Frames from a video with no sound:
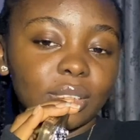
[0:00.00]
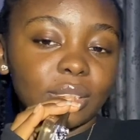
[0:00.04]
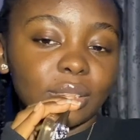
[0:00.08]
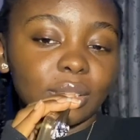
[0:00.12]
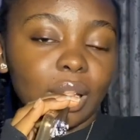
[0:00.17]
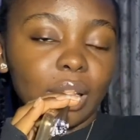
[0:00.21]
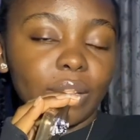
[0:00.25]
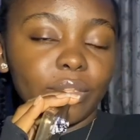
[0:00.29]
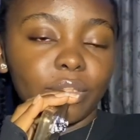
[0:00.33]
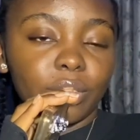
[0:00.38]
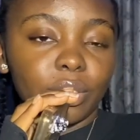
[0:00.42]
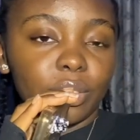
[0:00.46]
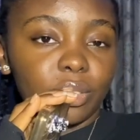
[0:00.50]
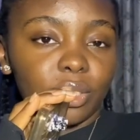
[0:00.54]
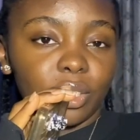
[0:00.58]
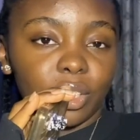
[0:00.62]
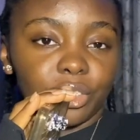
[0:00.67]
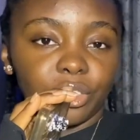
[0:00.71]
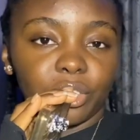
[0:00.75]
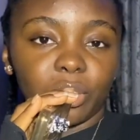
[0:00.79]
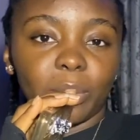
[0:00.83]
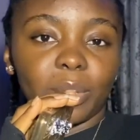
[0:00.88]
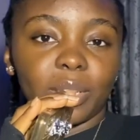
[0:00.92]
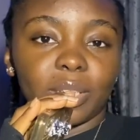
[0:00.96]
diving into
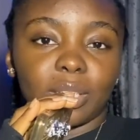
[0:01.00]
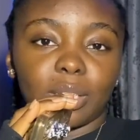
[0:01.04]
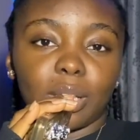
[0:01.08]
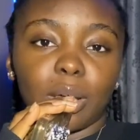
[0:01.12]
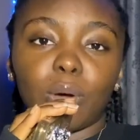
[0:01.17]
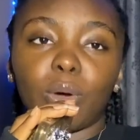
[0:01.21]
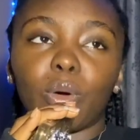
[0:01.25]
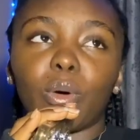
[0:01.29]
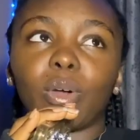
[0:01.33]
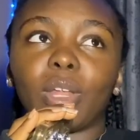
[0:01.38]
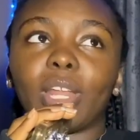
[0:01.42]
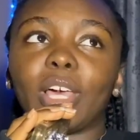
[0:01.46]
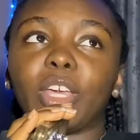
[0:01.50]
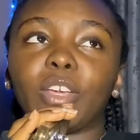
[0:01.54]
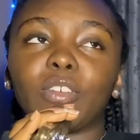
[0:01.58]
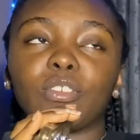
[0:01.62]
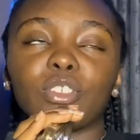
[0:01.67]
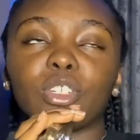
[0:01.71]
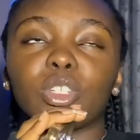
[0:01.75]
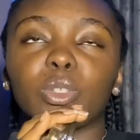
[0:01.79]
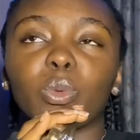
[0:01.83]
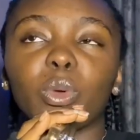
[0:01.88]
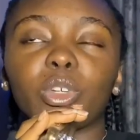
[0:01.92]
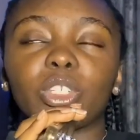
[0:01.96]
K dramas now, or like you
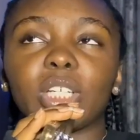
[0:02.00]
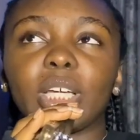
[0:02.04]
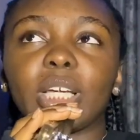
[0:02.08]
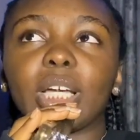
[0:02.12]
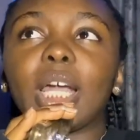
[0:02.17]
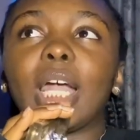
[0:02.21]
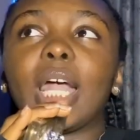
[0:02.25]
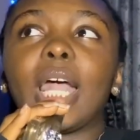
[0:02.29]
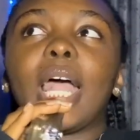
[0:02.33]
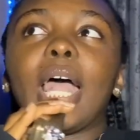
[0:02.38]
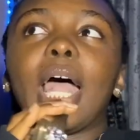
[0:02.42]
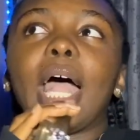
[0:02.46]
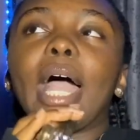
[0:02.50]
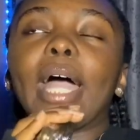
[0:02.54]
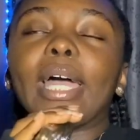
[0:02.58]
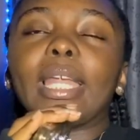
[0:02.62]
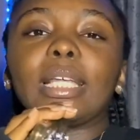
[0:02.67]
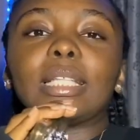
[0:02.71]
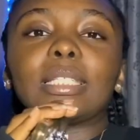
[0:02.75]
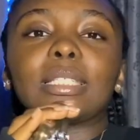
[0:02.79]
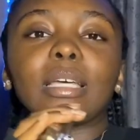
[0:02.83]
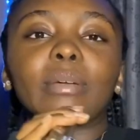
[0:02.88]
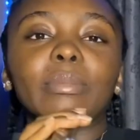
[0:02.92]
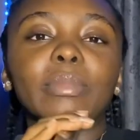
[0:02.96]
just watch like an
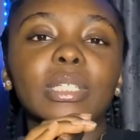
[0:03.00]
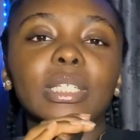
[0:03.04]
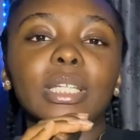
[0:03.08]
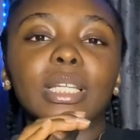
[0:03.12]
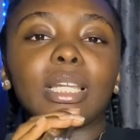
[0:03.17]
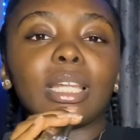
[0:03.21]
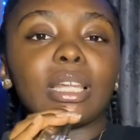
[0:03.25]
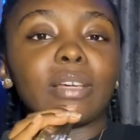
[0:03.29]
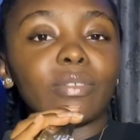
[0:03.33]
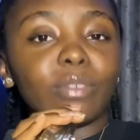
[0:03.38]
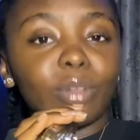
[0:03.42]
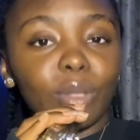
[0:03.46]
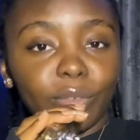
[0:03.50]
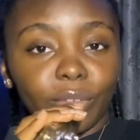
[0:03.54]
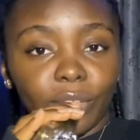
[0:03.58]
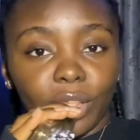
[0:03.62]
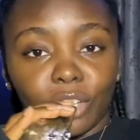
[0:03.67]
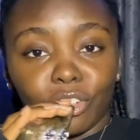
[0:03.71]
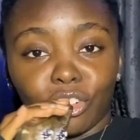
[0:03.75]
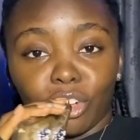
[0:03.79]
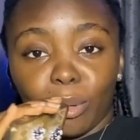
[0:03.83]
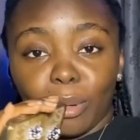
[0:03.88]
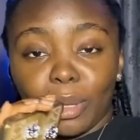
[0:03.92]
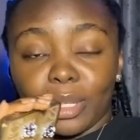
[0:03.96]
intermediate level of
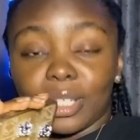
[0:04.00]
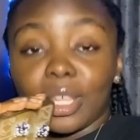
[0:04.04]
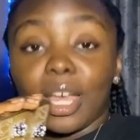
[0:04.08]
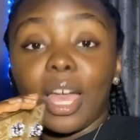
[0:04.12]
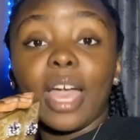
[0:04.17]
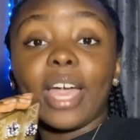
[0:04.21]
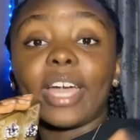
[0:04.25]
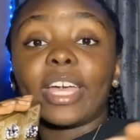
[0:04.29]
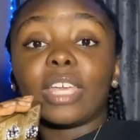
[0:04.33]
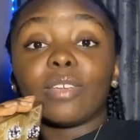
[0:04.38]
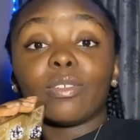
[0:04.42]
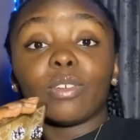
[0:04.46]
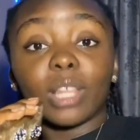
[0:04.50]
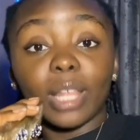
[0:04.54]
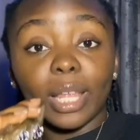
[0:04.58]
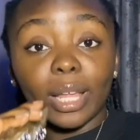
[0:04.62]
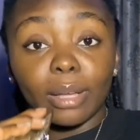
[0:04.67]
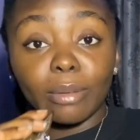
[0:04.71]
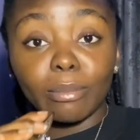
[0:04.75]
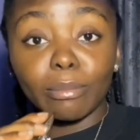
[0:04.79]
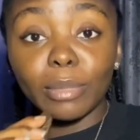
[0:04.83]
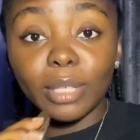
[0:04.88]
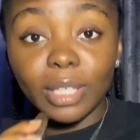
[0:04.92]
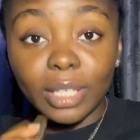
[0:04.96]
K dramas, if you're
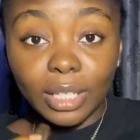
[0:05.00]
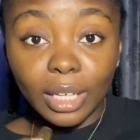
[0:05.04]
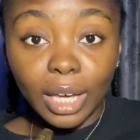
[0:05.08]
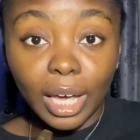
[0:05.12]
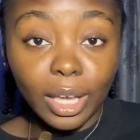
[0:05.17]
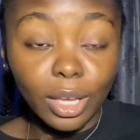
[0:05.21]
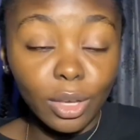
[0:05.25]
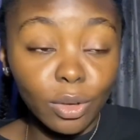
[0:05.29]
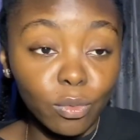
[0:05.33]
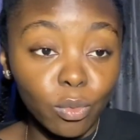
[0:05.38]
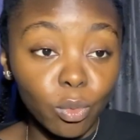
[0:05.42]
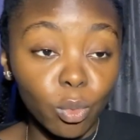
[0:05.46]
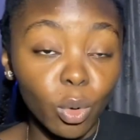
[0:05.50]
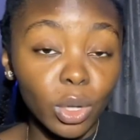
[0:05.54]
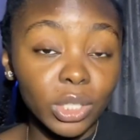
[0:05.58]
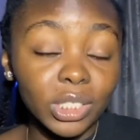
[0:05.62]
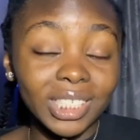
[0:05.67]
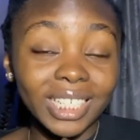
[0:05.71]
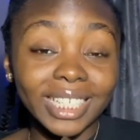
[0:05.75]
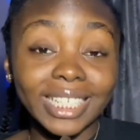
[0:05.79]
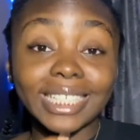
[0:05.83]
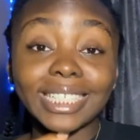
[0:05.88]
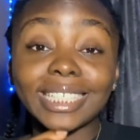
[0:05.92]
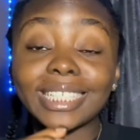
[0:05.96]
like me and you've
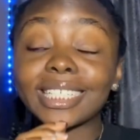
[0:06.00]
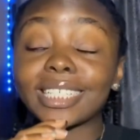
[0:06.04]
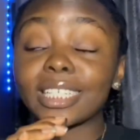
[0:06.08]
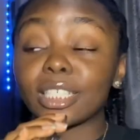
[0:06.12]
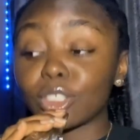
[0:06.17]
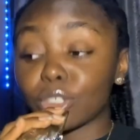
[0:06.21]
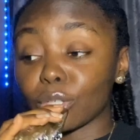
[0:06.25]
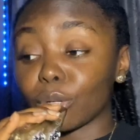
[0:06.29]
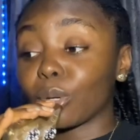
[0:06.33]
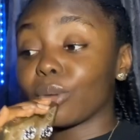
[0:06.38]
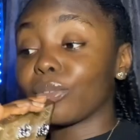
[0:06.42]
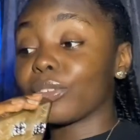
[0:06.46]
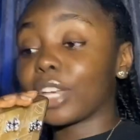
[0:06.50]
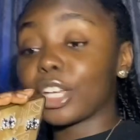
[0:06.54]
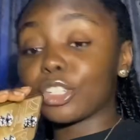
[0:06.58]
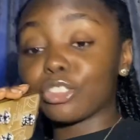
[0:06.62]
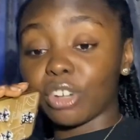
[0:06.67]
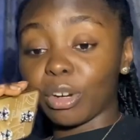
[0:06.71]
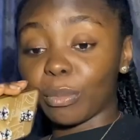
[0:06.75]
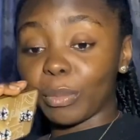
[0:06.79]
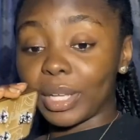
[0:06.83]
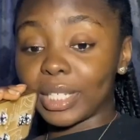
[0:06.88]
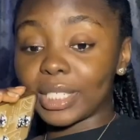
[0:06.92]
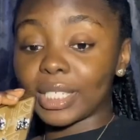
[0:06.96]
watched a shit ton of K
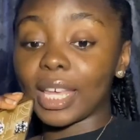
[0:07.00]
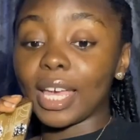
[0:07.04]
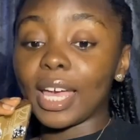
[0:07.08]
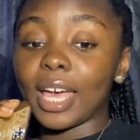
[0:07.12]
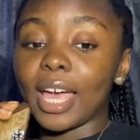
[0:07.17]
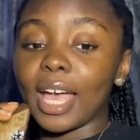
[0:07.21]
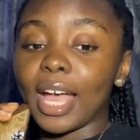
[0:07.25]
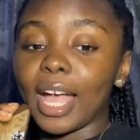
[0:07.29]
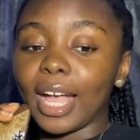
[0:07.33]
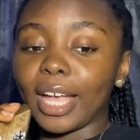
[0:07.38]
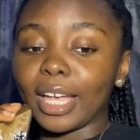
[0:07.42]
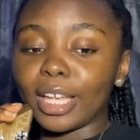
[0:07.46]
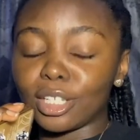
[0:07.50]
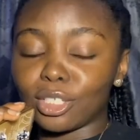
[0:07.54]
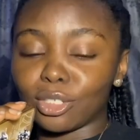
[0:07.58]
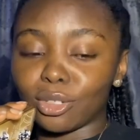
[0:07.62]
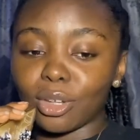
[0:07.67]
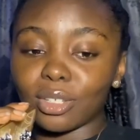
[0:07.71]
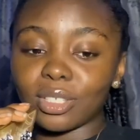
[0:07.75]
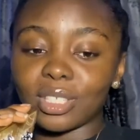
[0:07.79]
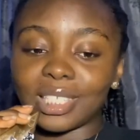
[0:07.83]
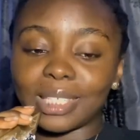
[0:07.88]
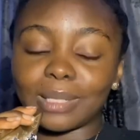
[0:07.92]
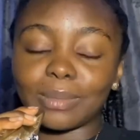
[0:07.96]
dramas, it's
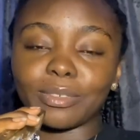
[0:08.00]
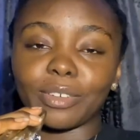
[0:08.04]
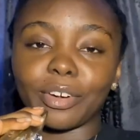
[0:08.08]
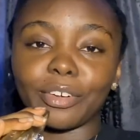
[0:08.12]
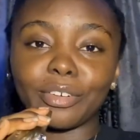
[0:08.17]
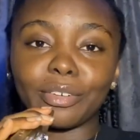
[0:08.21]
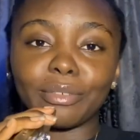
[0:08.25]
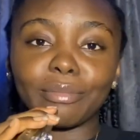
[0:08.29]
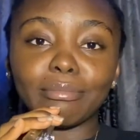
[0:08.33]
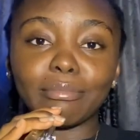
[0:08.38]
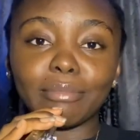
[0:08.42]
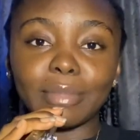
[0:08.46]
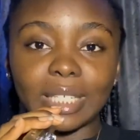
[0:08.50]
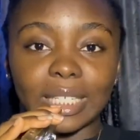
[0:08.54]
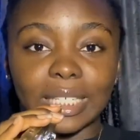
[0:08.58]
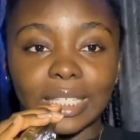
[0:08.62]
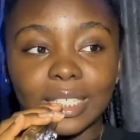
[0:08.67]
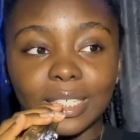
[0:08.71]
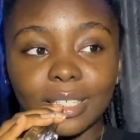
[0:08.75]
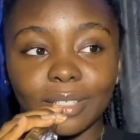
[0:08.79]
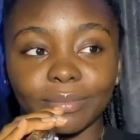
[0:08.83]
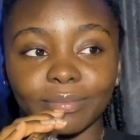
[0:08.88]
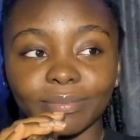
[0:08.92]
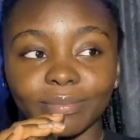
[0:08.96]
going to seem very
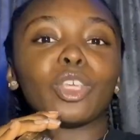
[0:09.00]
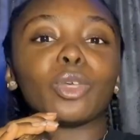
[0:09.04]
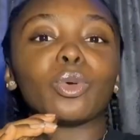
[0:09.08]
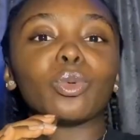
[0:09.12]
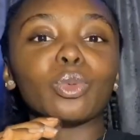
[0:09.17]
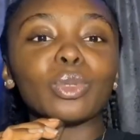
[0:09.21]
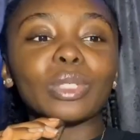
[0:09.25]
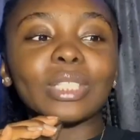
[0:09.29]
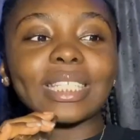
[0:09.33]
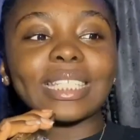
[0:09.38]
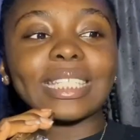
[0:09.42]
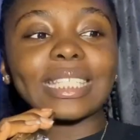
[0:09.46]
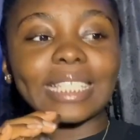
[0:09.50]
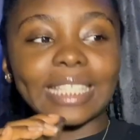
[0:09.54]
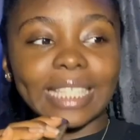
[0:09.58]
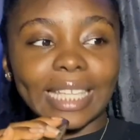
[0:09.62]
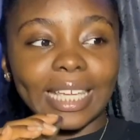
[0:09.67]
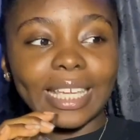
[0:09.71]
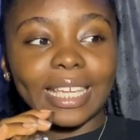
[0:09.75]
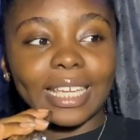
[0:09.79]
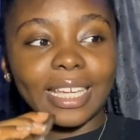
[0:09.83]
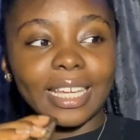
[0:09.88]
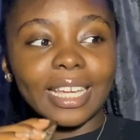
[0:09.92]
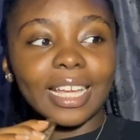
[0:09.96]
mid. You would
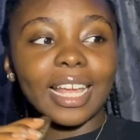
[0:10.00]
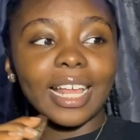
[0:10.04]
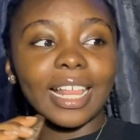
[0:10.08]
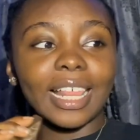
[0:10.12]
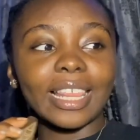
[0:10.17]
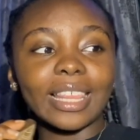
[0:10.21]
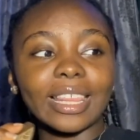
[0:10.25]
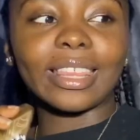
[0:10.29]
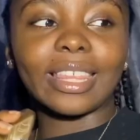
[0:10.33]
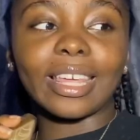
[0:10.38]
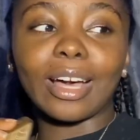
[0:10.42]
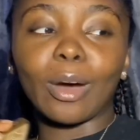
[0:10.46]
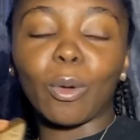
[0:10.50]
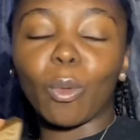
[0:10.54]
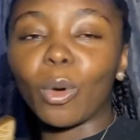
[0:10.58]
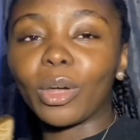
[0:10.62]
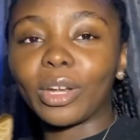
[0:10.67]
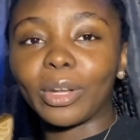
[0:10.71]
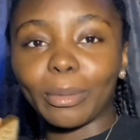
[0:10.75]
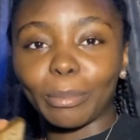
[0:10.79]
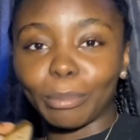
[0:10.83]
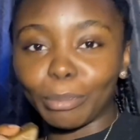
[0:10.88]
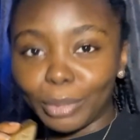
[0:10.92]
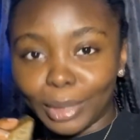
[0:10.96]
see the
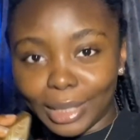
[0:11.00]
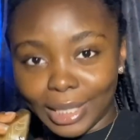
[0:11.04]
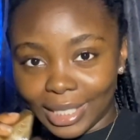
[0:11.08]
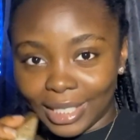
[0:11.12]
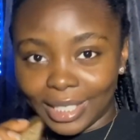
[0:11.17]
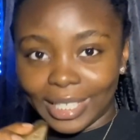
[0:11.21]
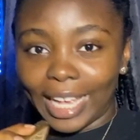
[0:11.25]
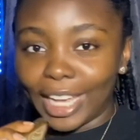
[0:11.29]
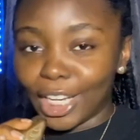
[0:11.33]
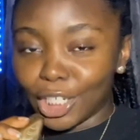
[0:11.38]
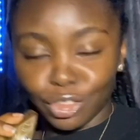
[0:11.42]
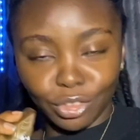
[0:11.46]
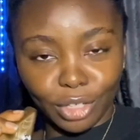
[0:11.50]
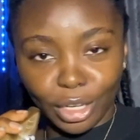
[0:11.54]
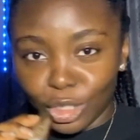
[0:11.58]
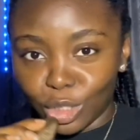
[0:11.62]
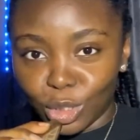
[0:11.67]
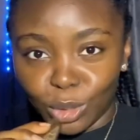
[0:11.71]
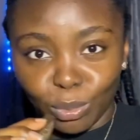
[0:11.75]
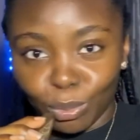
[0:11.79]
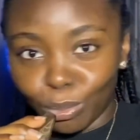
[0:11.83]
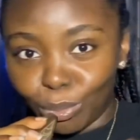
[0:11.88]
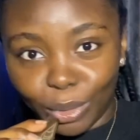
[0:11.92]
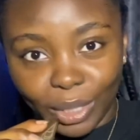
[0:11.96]
wannabes that it's trying
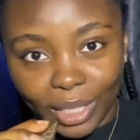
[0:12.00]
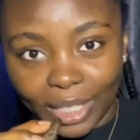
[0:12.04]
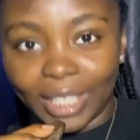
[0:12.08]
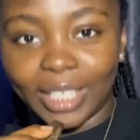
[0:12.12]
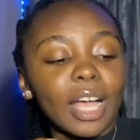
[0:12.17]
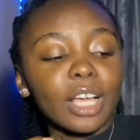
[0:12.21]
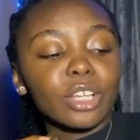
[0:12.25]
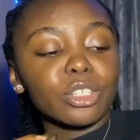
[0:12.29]
to be.